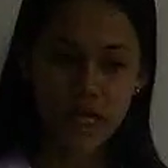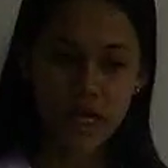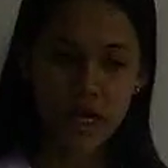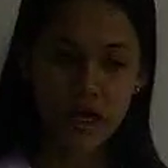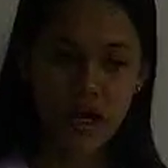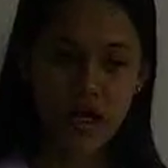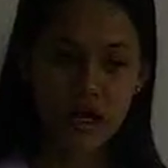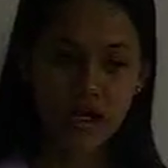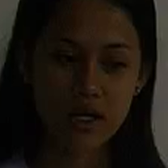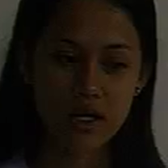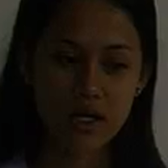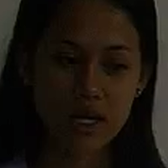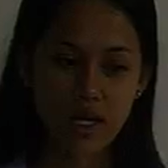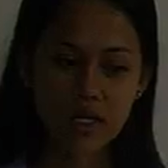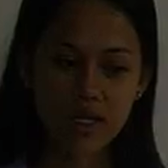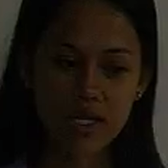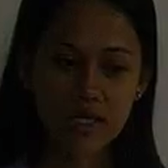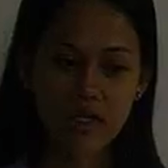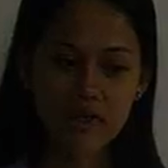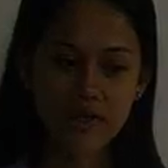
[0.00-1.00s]

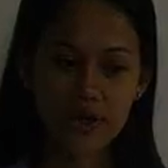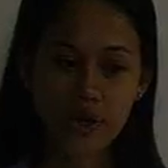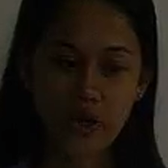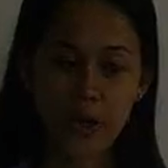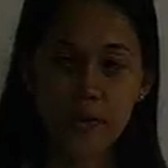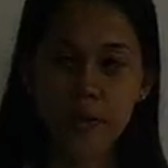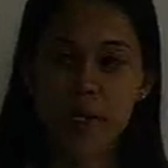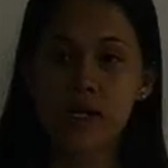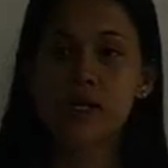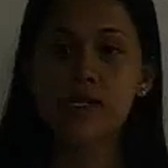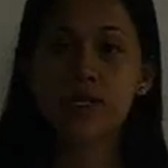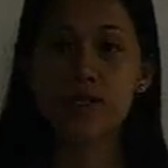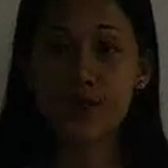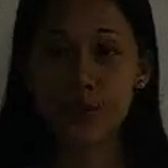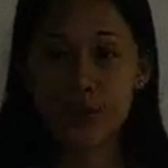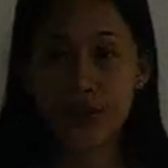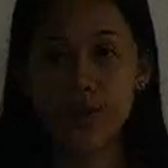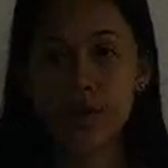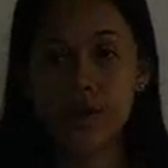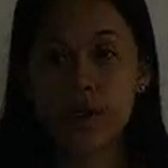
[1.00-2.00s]
not in the formal
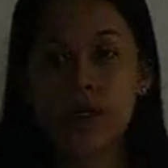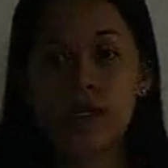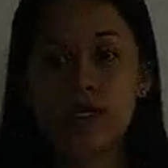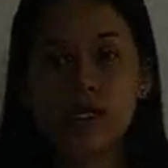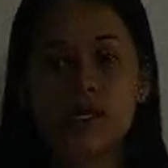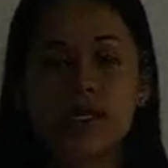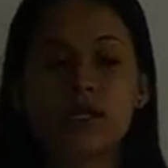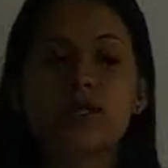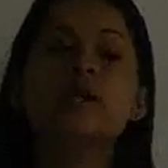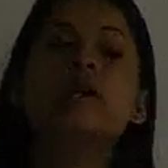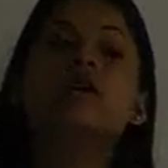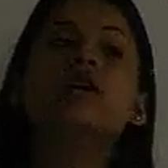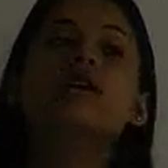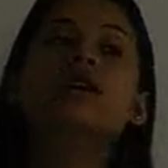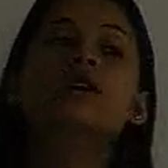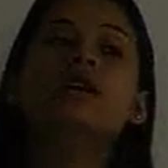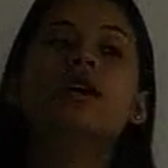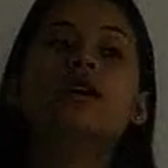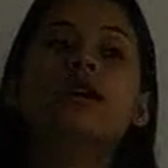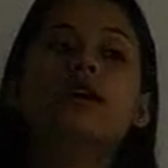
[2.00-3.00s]
schools,
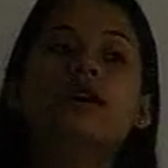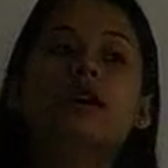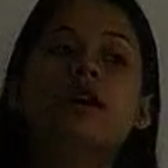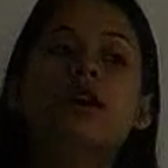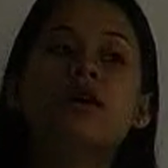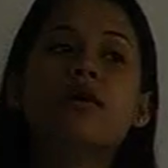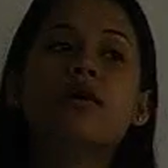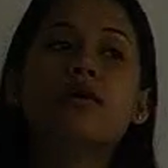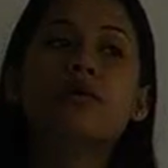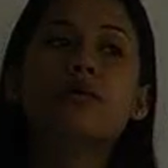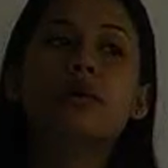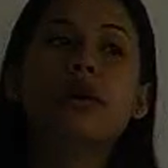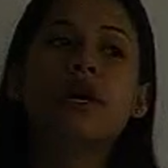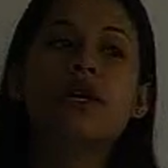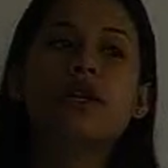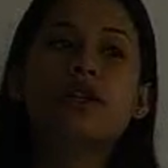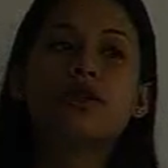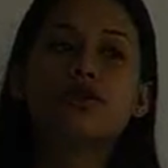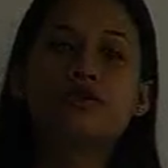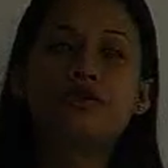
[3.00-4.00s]

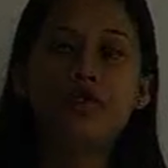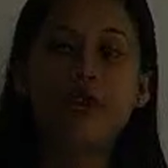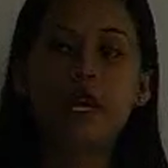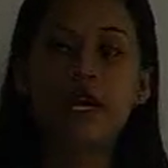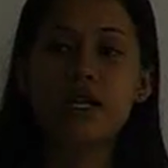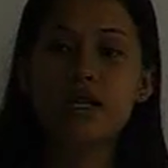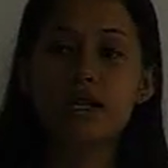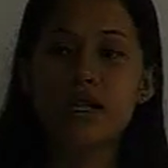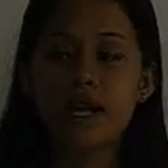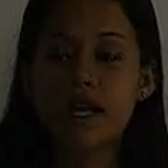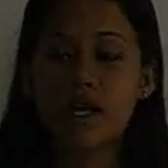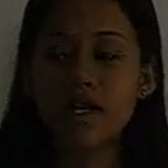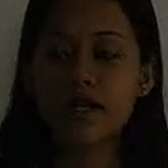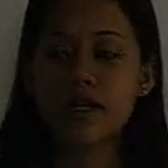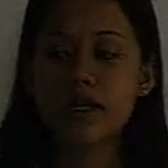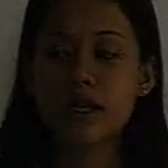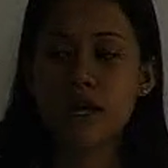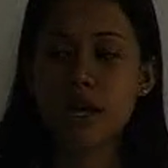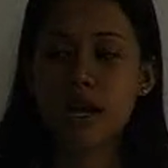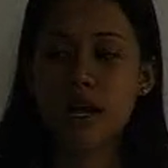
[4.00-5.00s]
but to feel
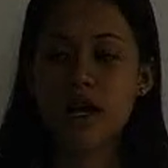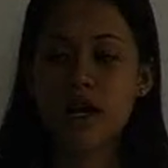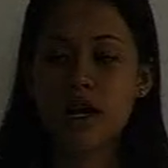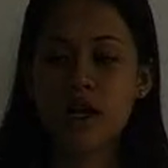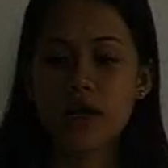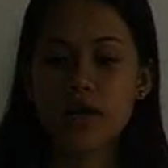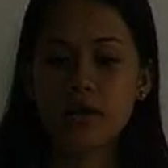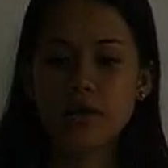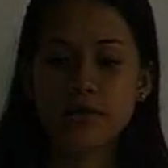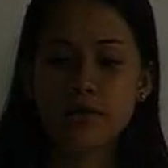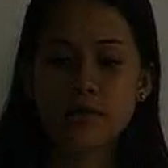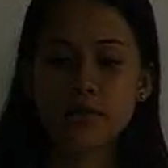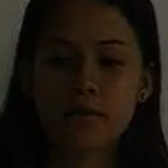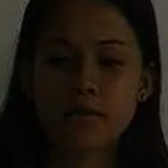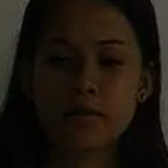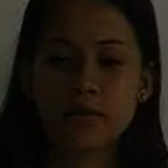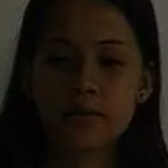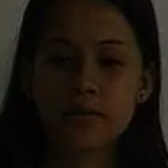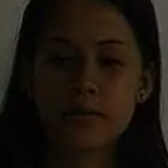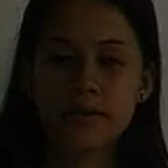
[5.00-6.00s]
that
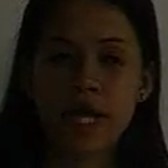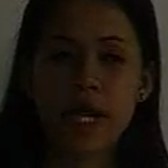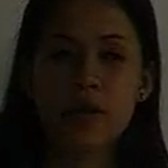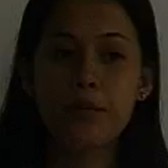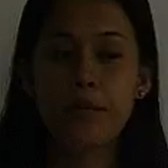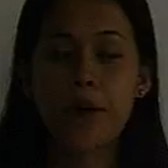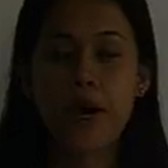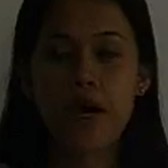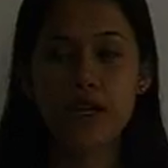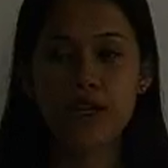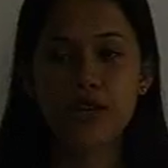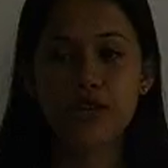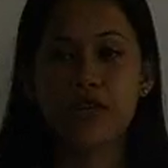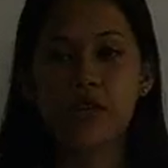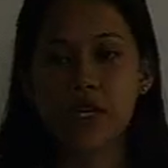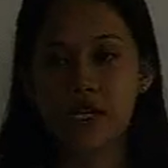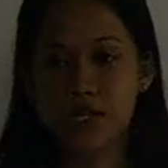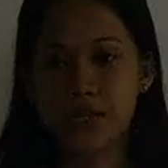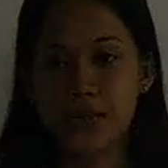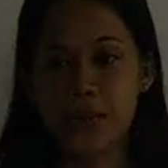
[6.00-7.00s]
they're part of
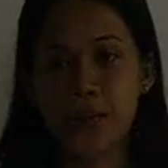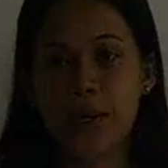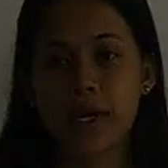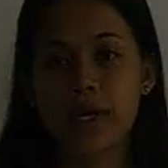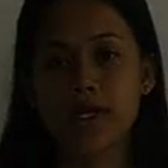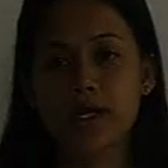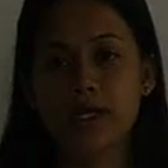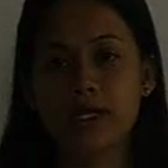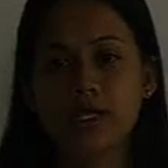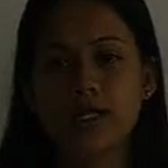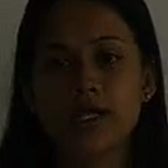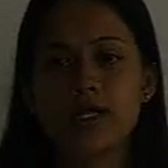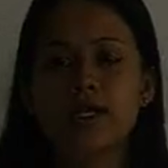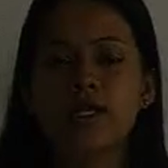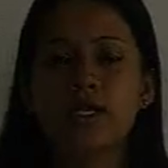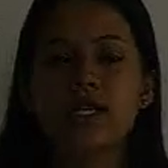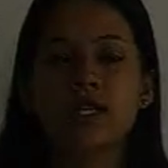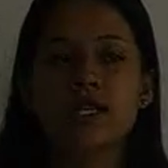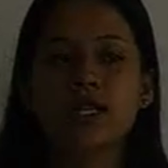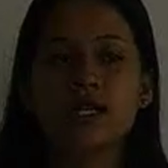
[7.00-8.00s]
this world.
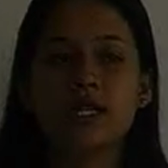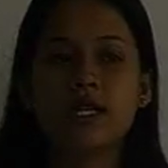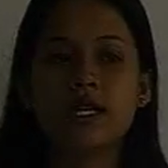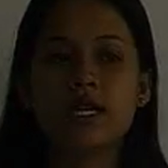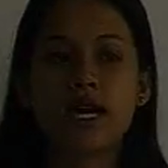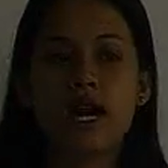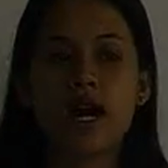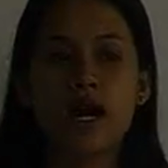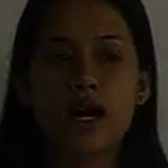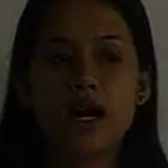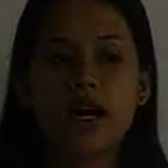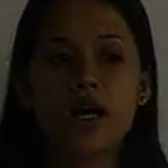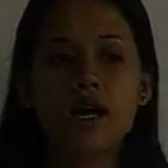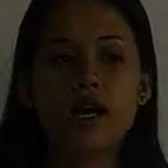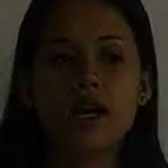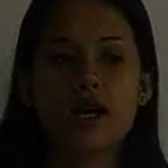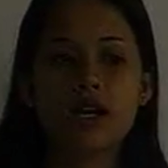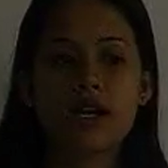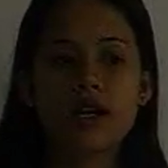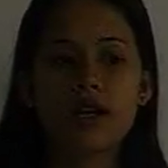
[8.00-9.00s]

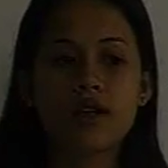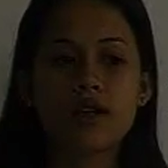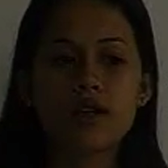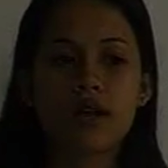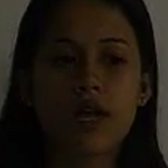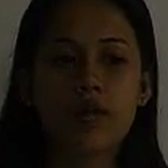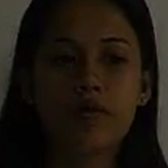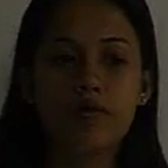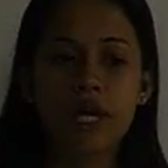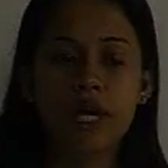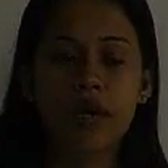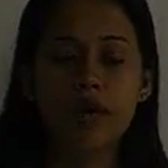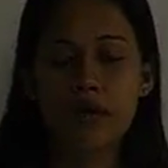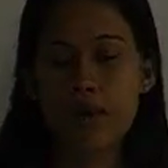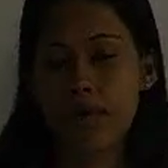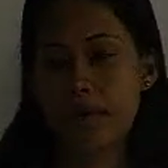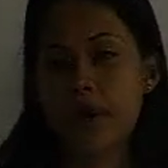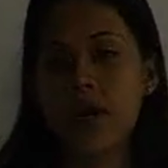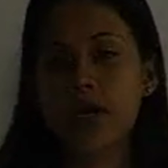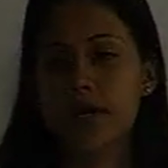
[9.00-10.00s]
And being
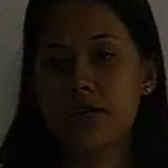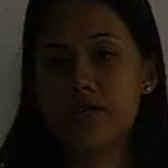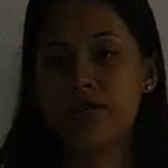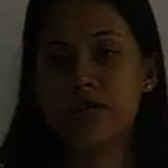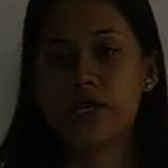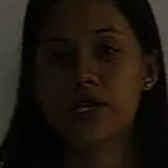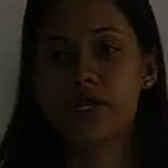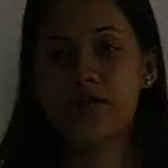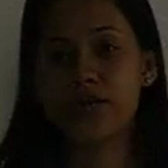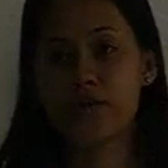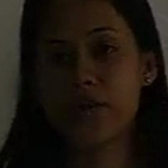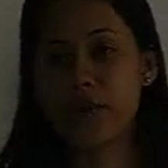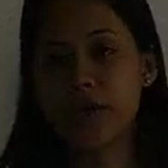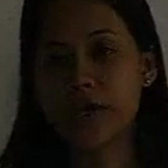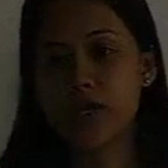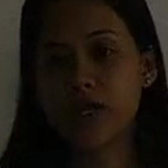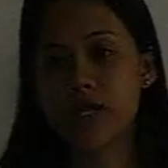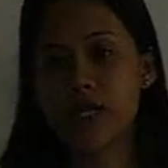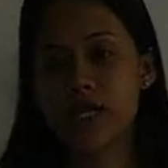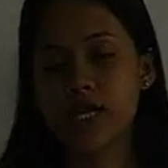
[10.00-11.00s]
one part of this
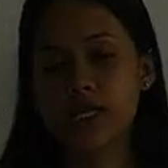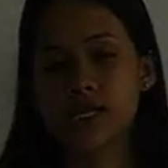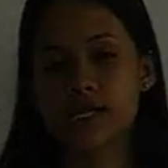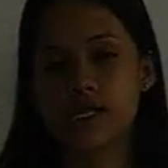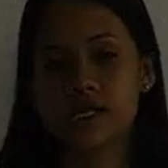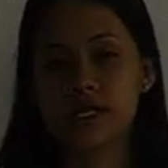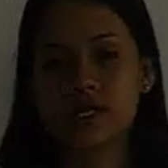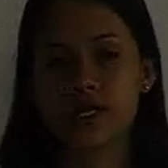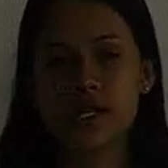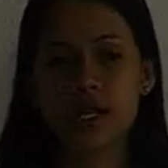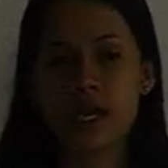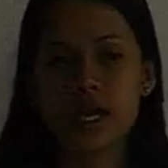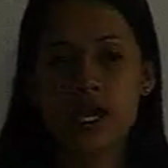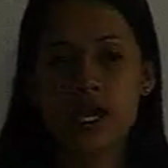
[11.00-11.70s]
world is